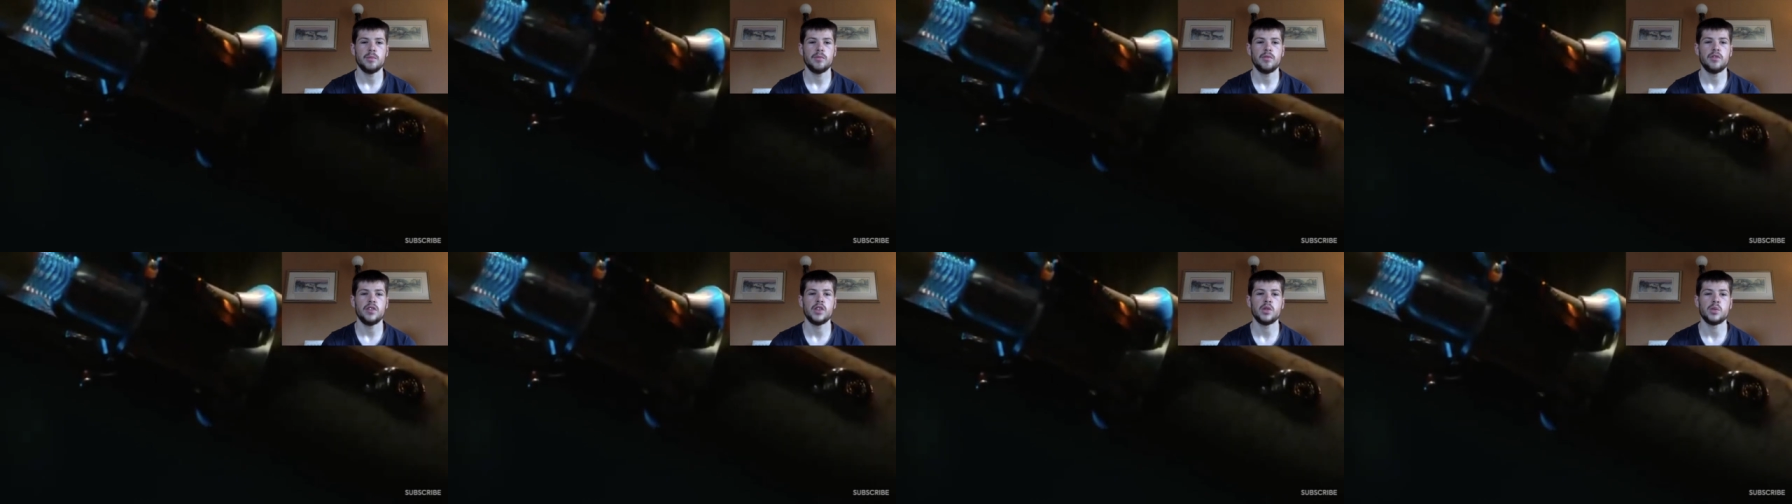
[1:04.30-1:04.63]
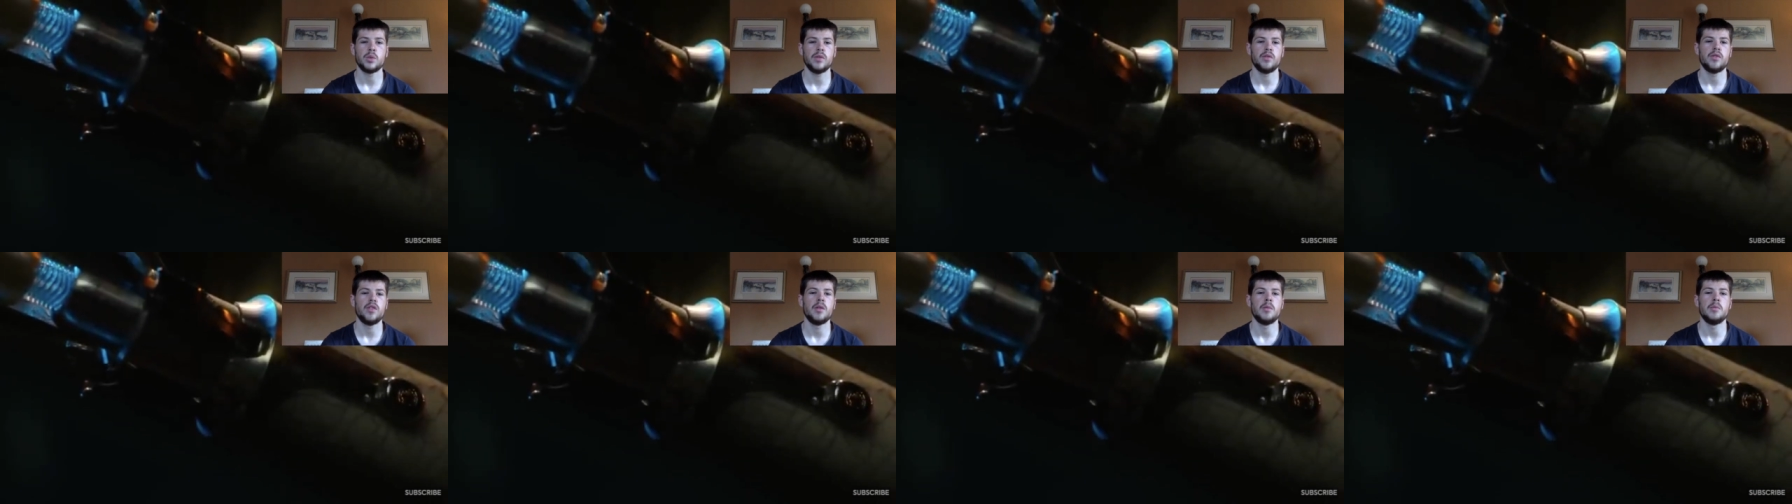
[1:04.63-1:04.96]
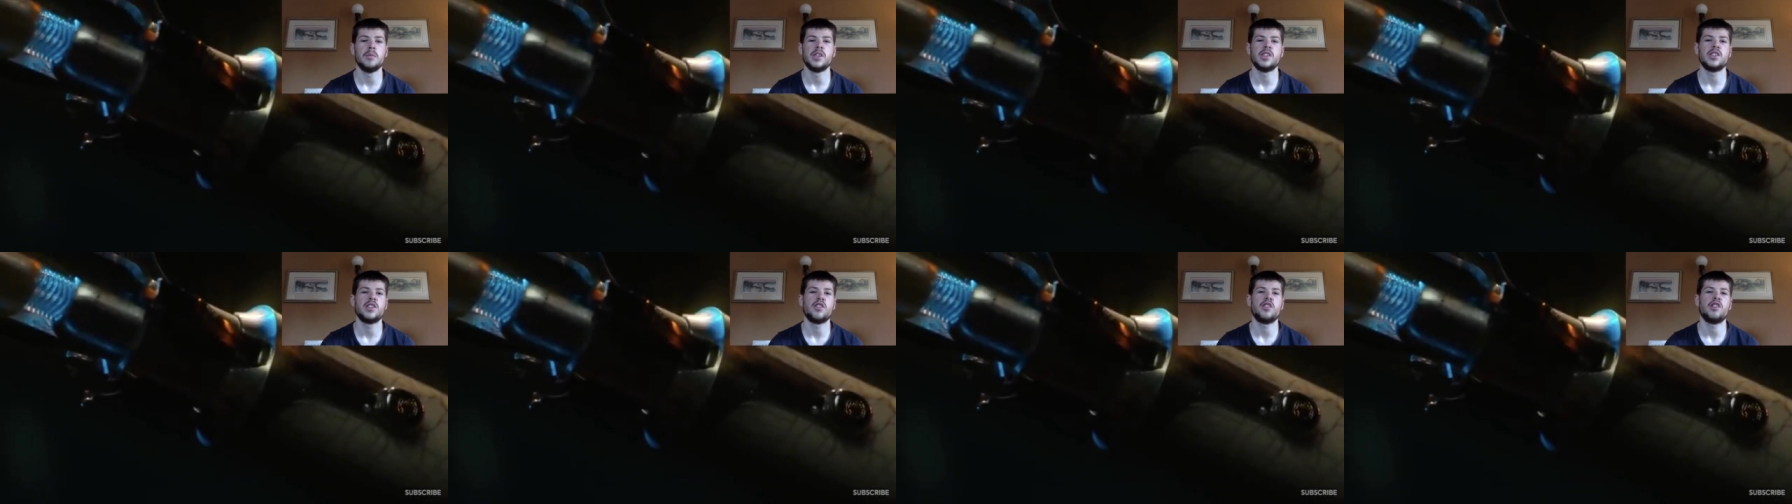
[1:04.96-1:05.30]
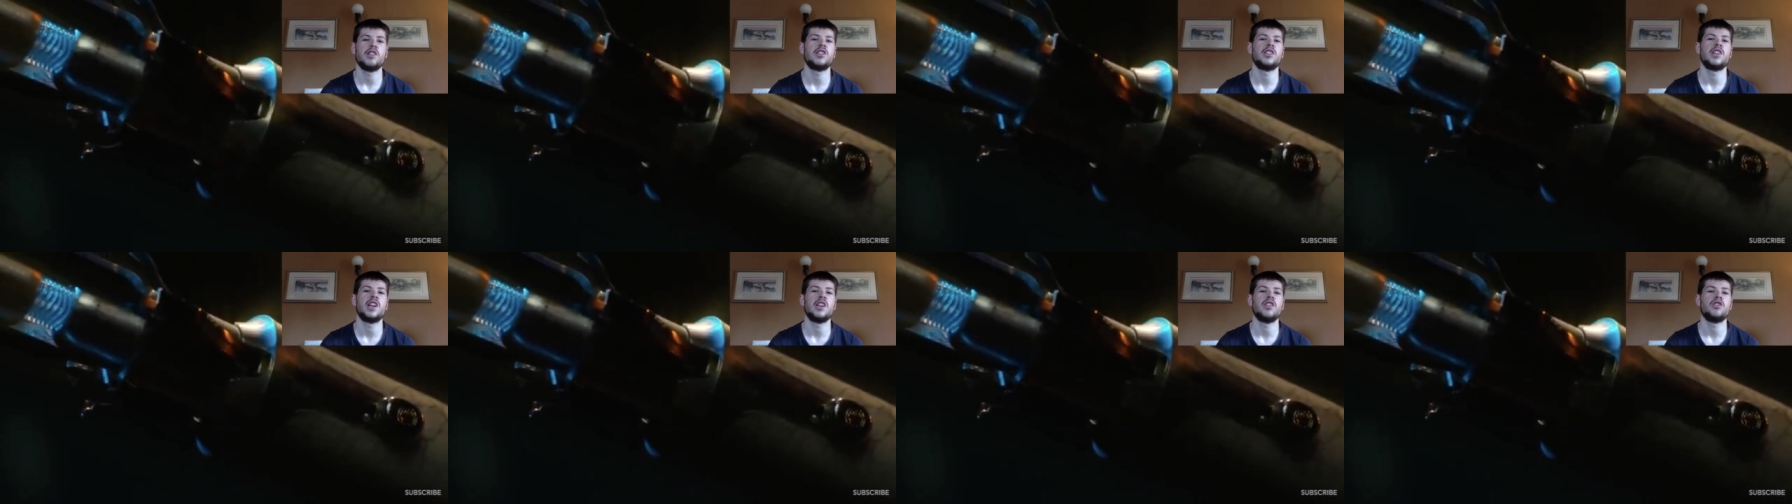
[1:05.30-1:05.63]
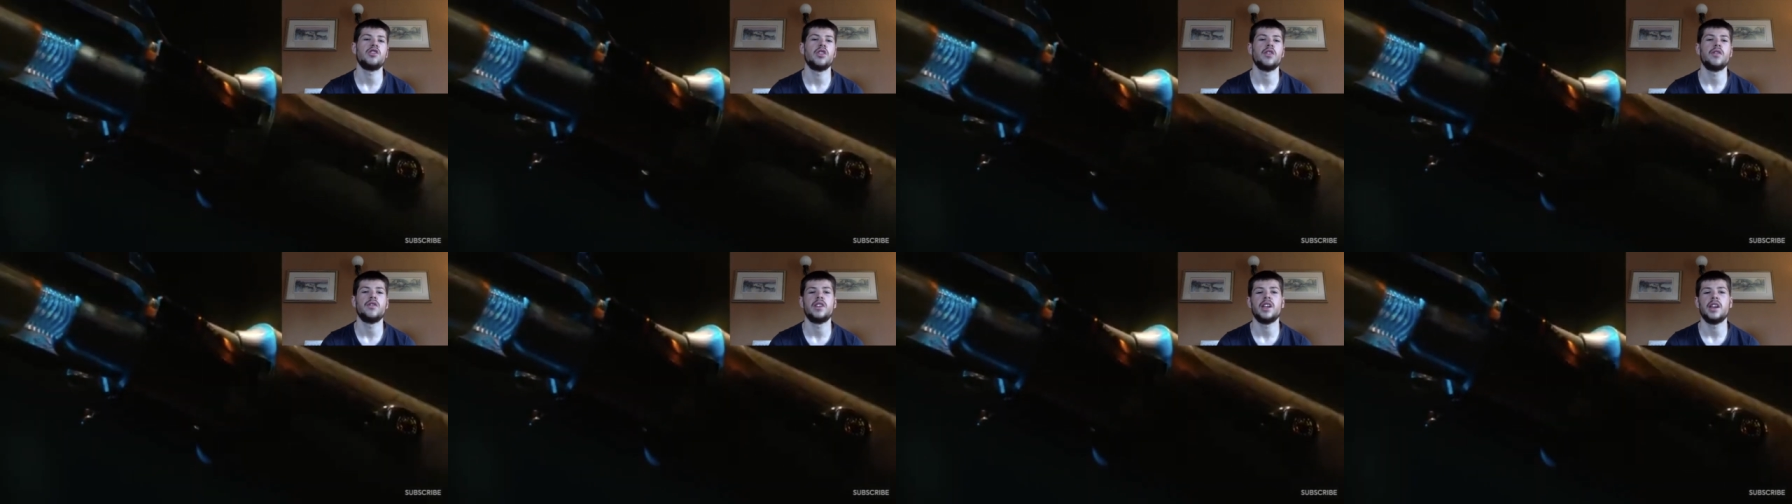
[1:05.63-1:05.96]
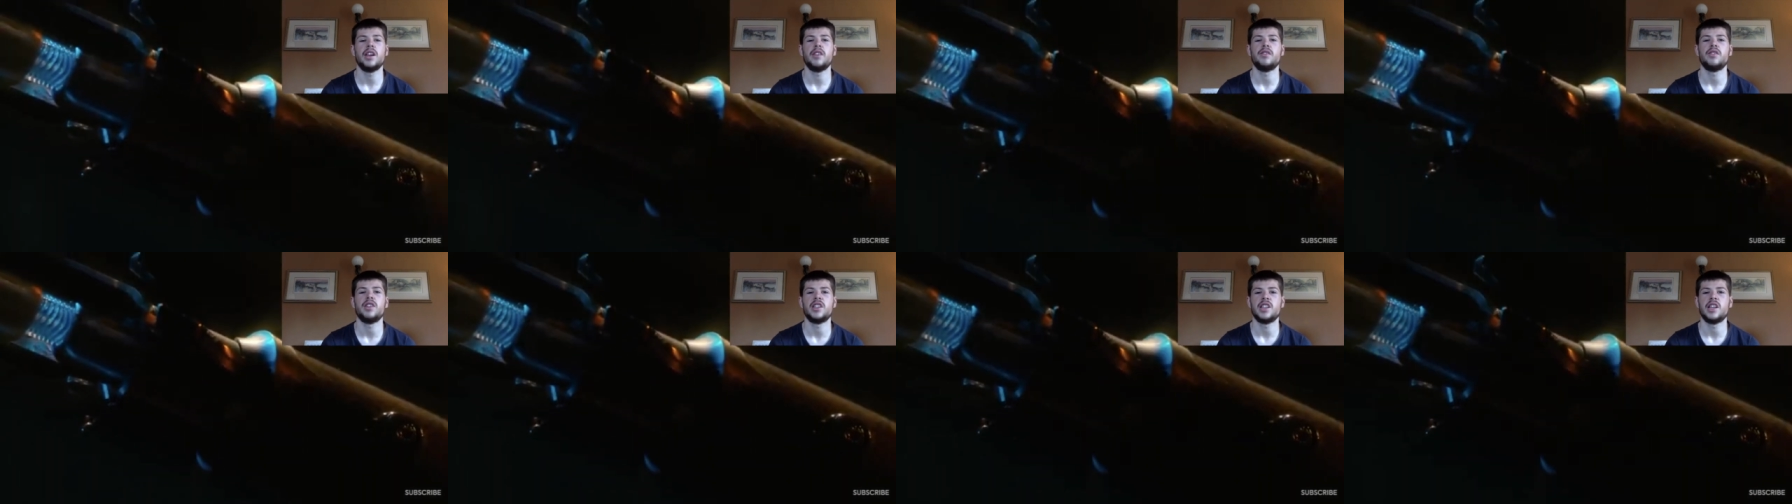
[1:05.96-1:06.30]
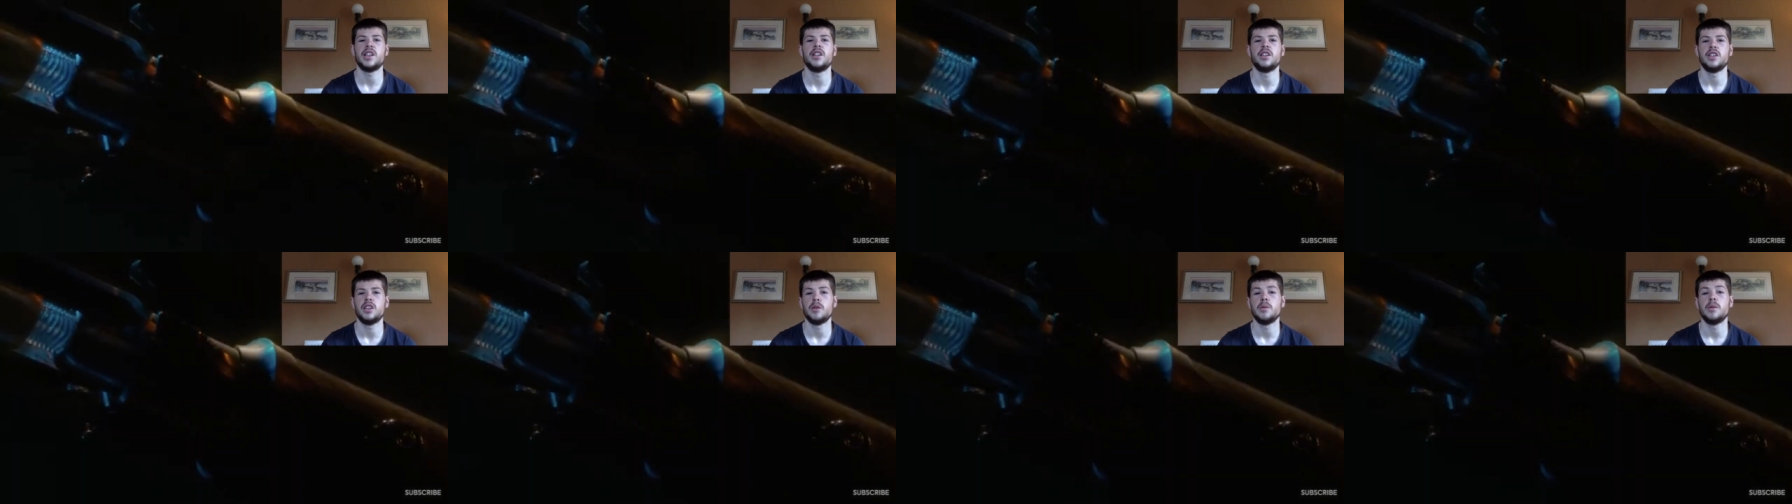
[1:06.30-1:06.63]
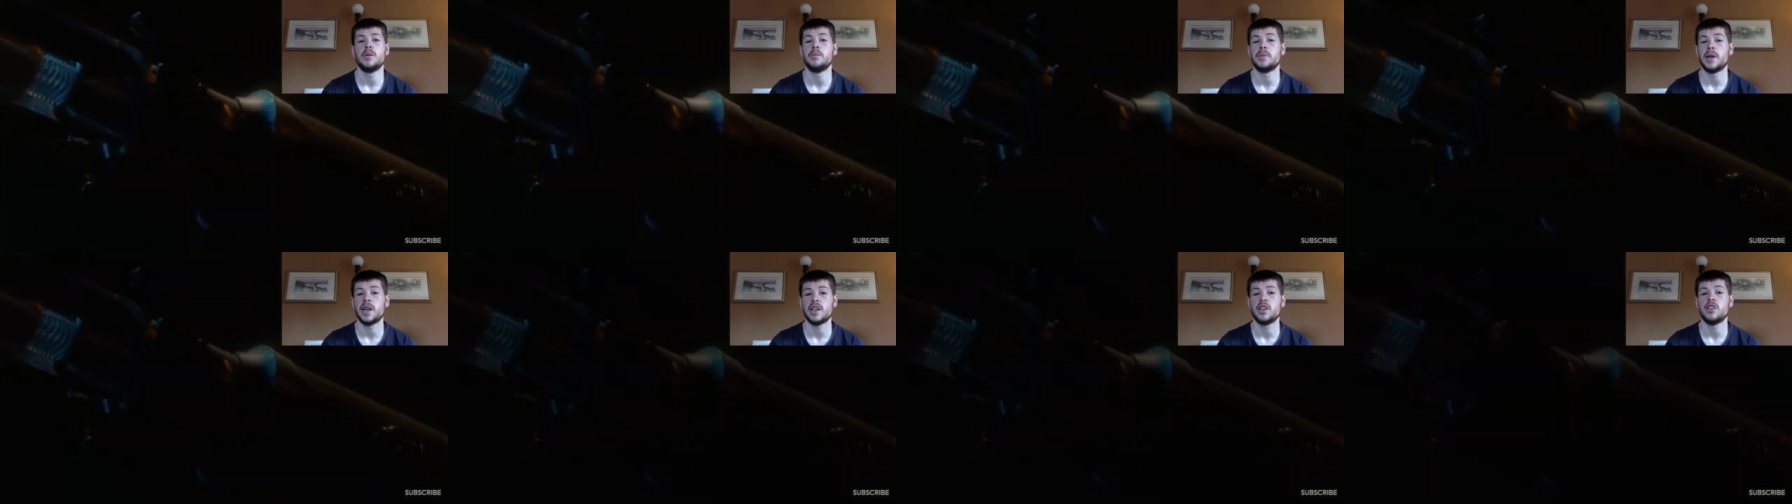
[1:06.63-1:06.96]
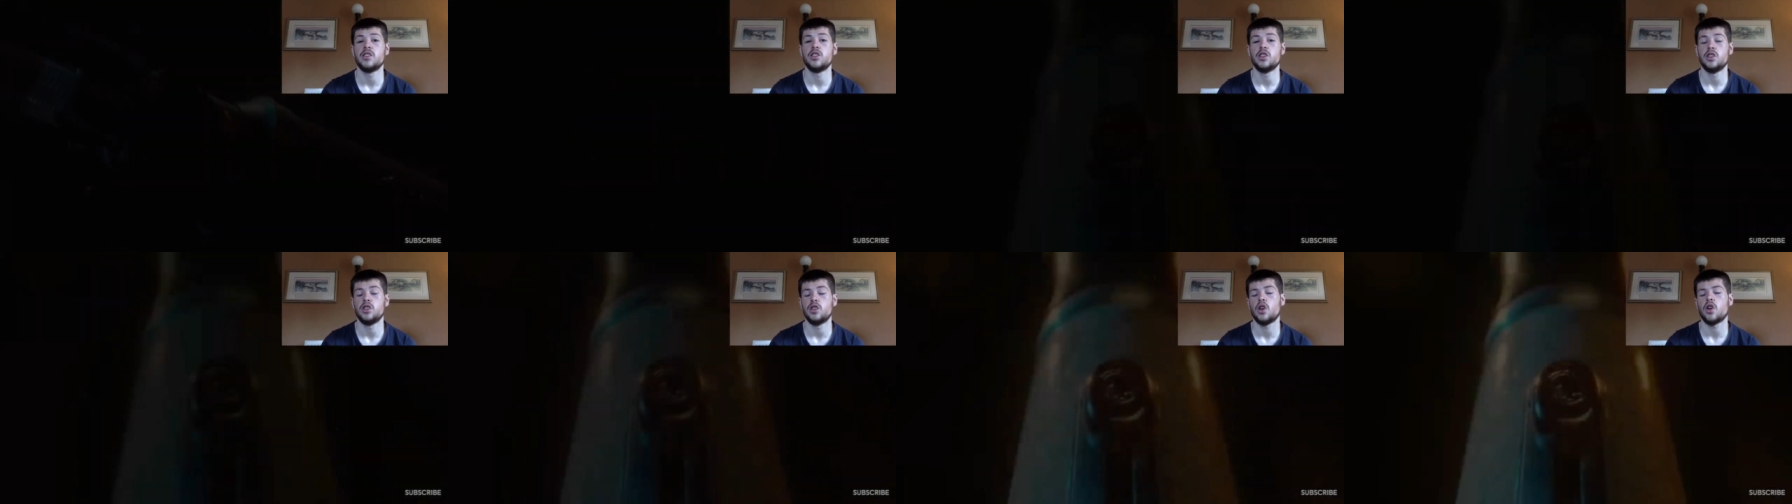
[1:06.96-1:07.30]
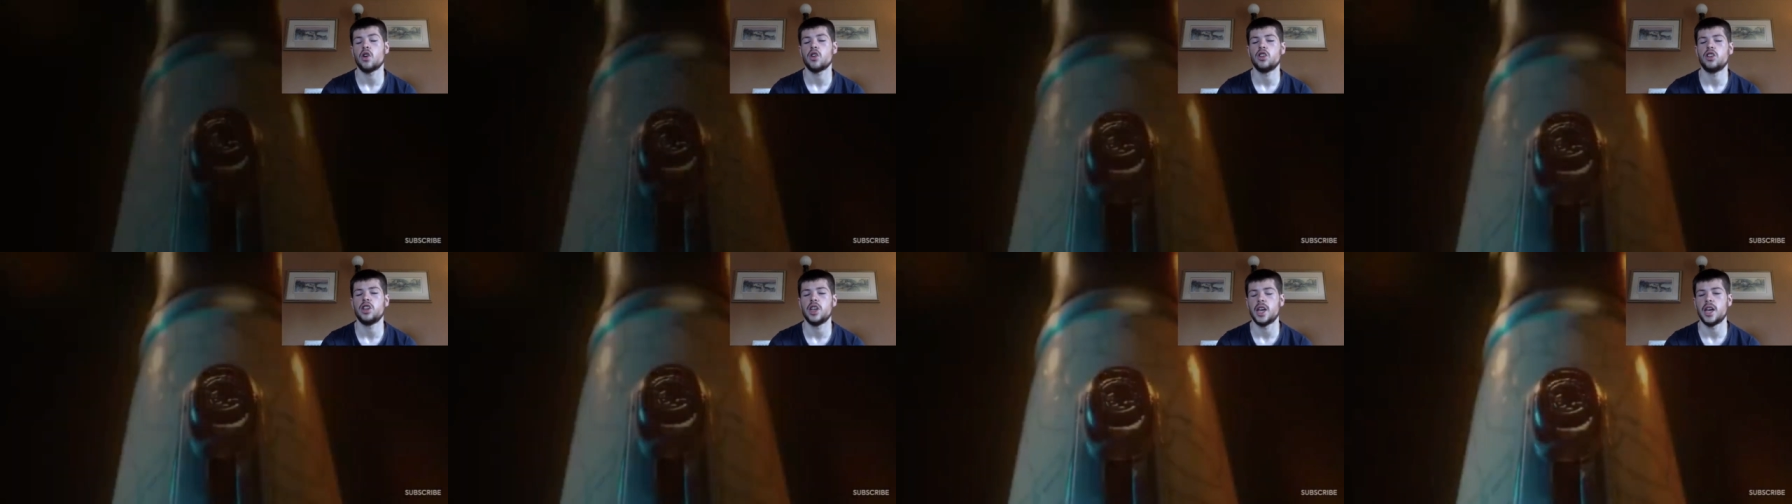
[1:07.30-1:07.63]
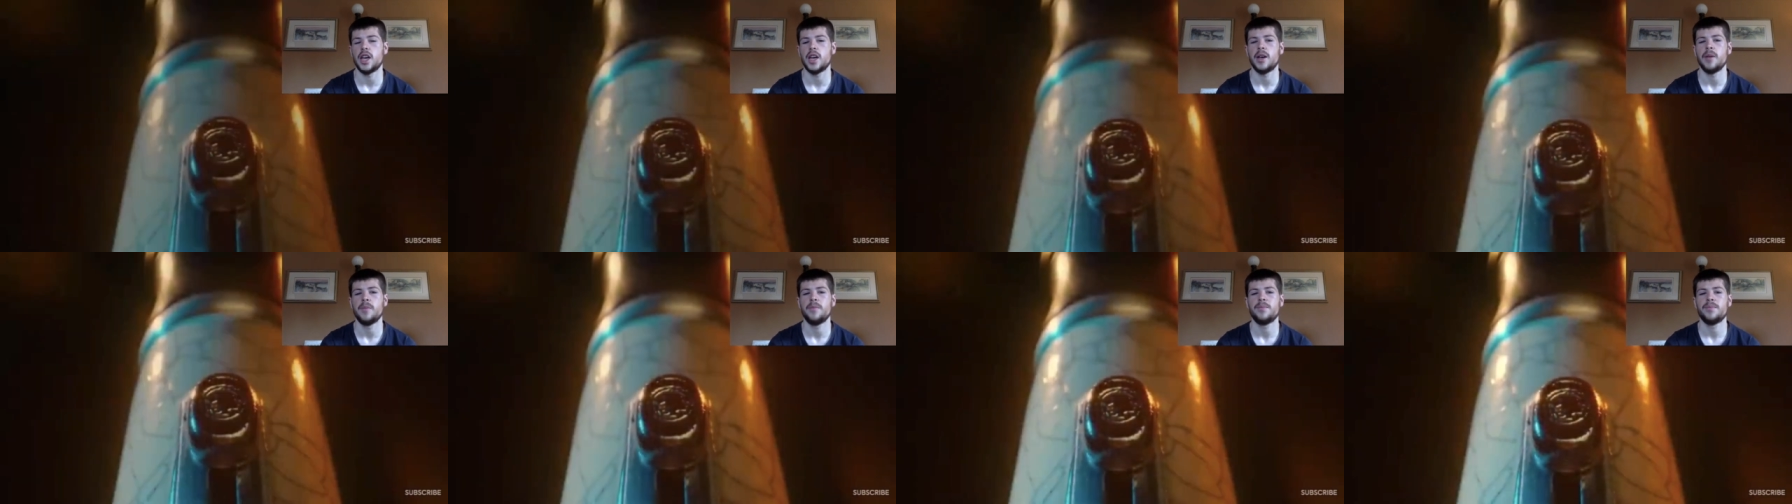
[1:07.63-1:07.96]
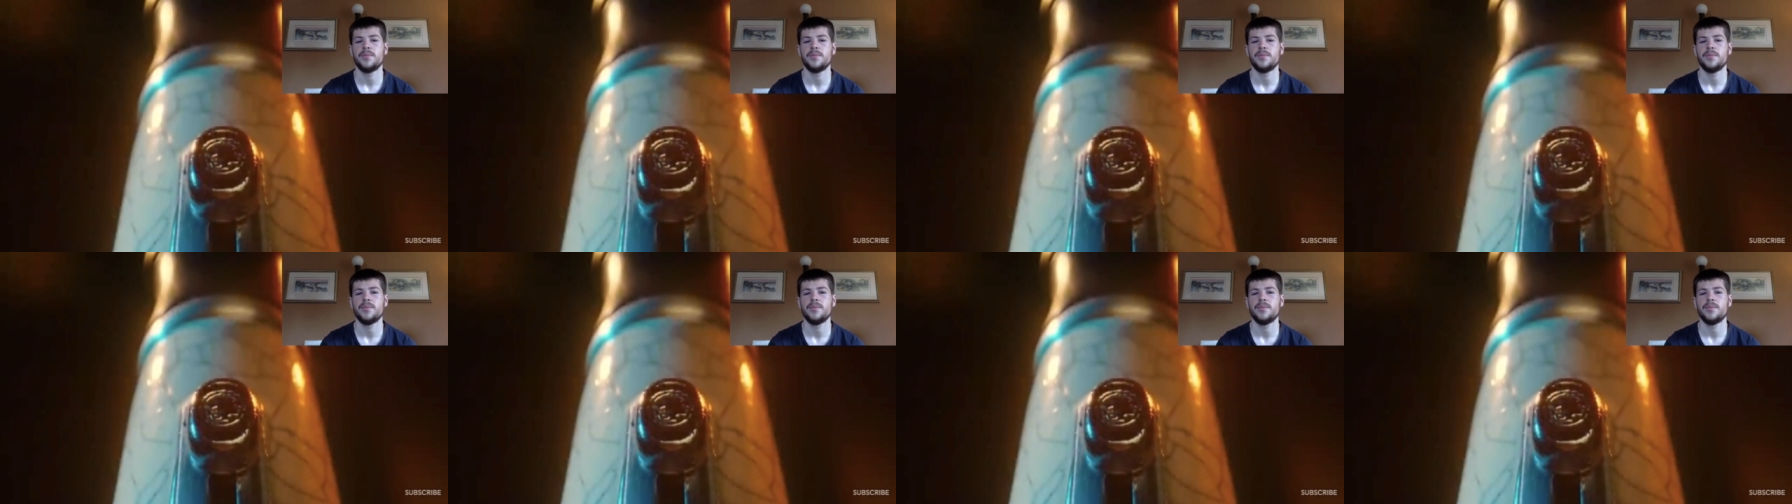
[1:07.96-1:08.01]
Fits with the mysterious nature of David Tennant coming back as the Doctor.